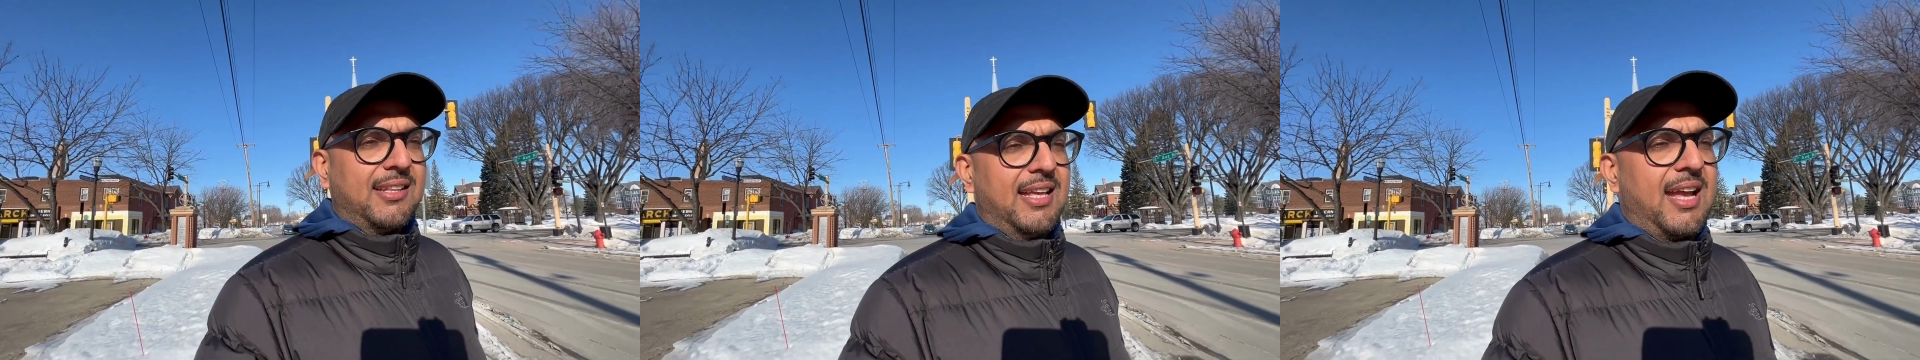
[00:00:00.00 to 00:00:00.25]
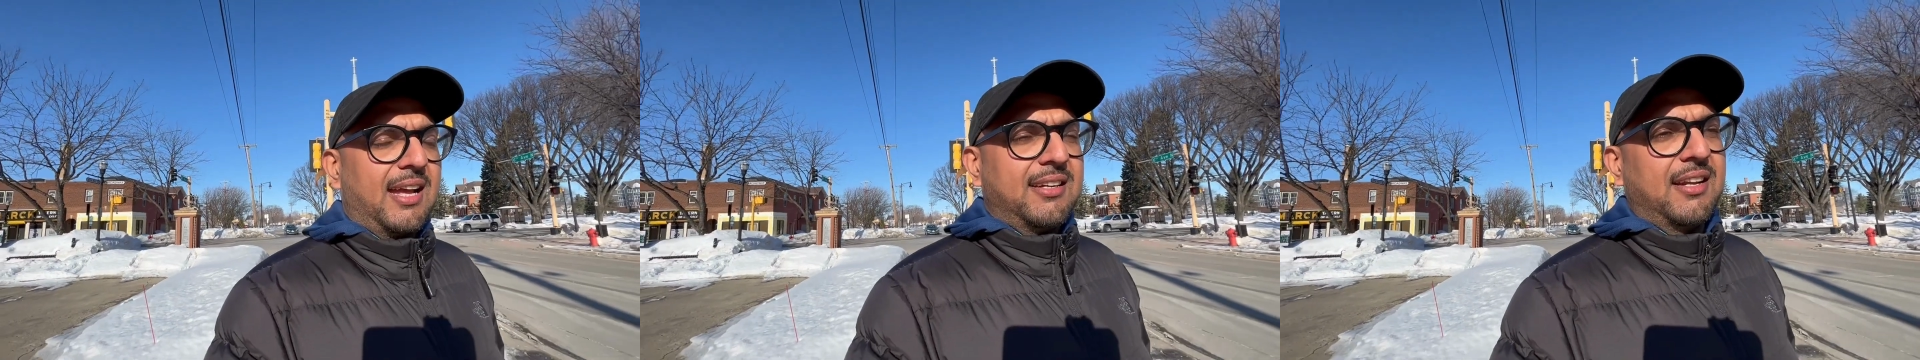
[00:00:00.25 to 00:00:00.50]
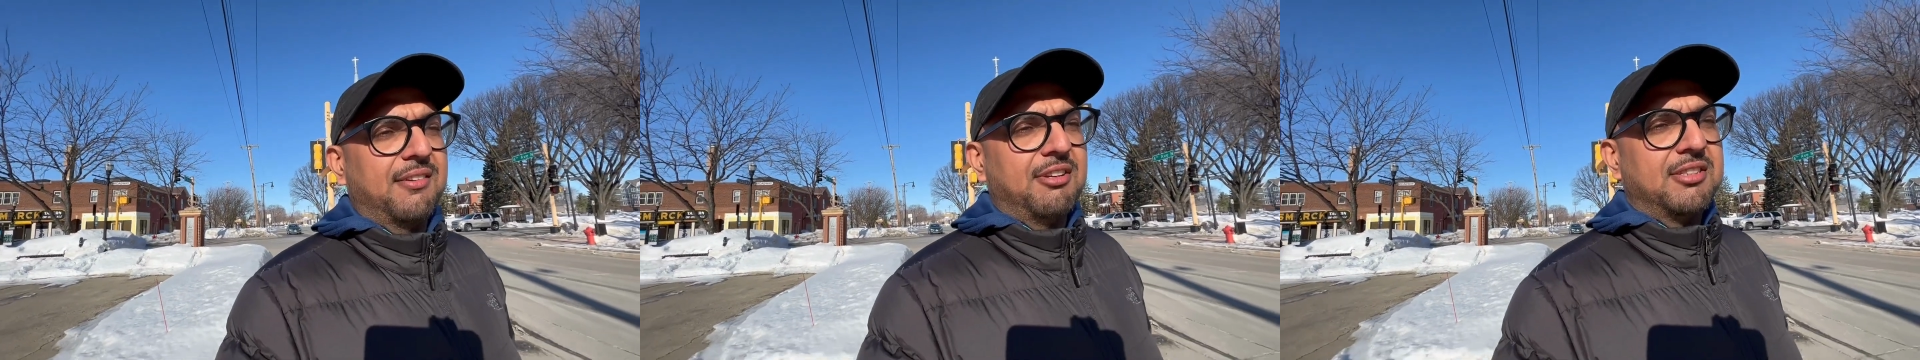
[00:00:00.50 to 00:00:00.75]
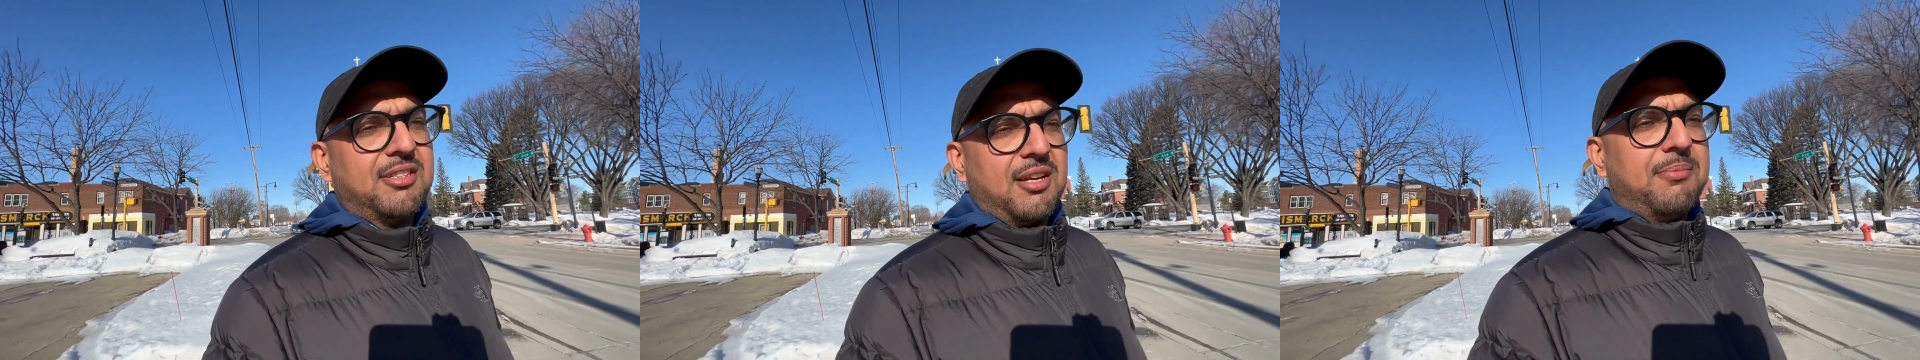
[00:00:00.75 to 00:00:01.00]
they had given
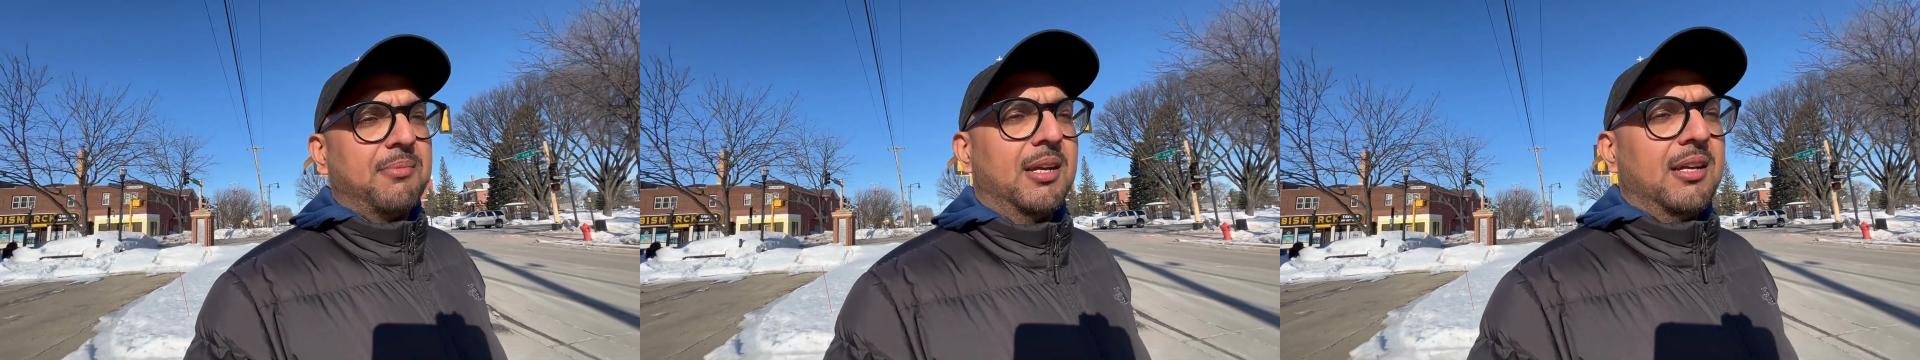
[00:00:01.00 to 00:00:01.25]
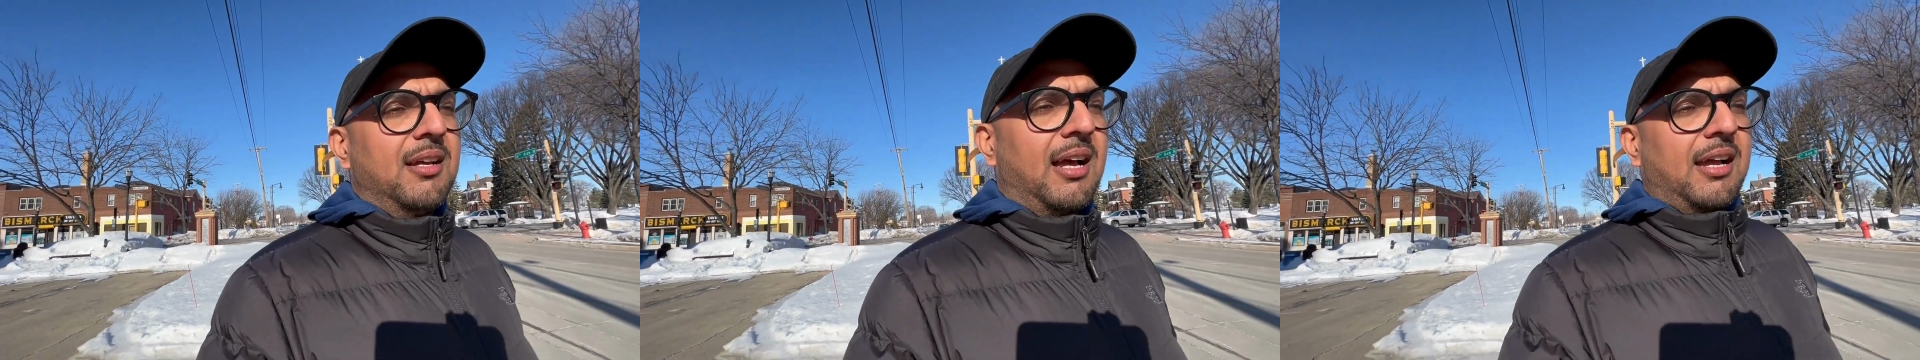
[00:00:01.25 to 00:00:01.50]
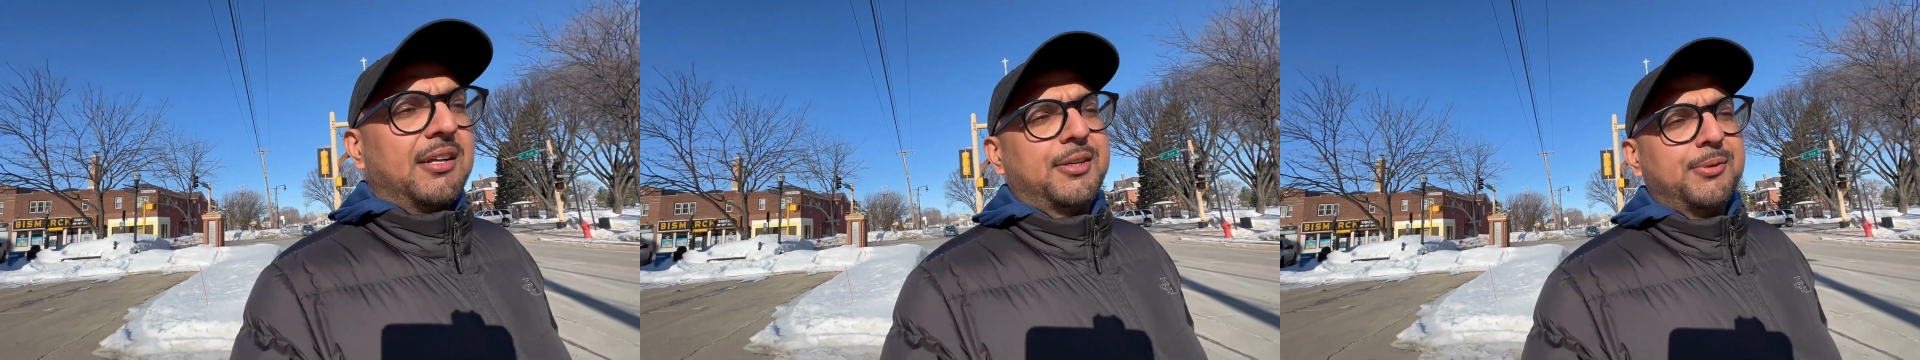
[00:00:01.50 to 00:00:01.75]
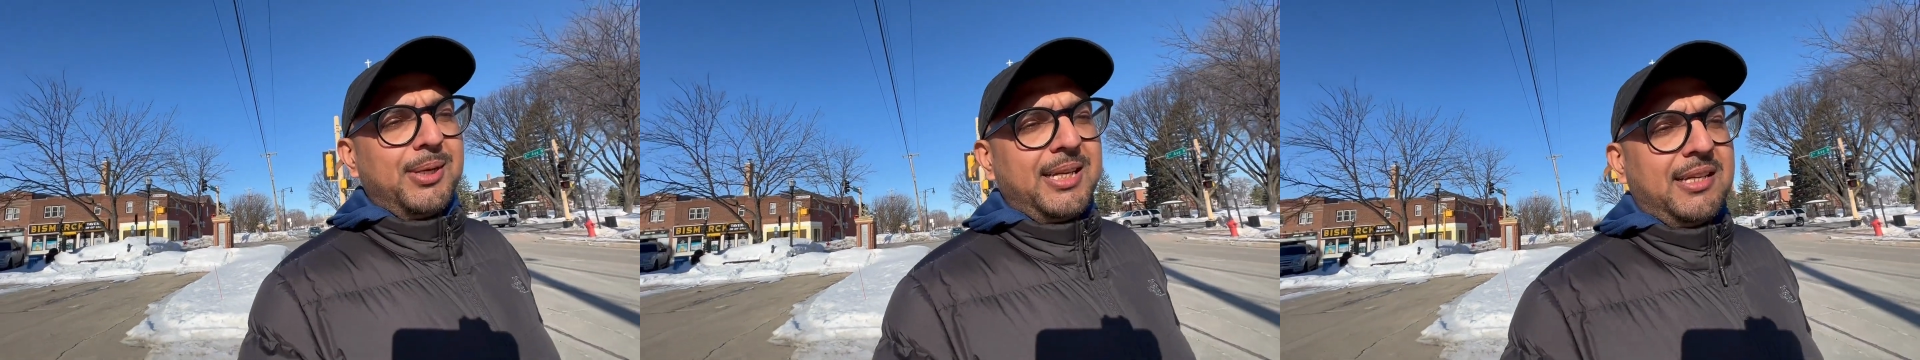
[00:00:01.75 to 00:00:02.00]
some
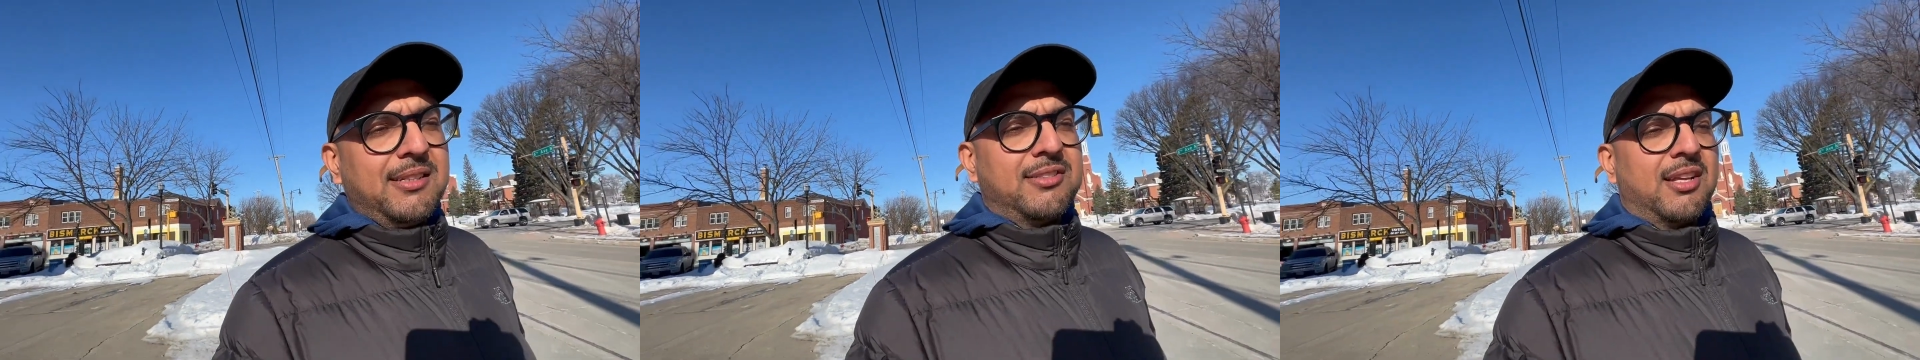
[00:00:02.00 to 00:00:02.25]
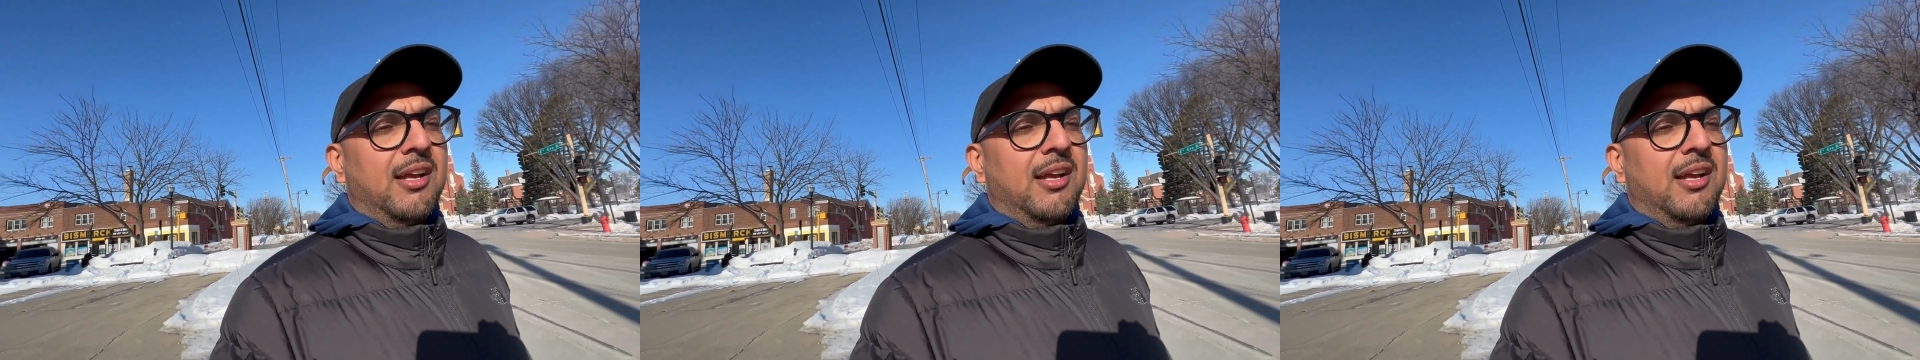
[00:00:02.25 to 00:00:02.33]
greens,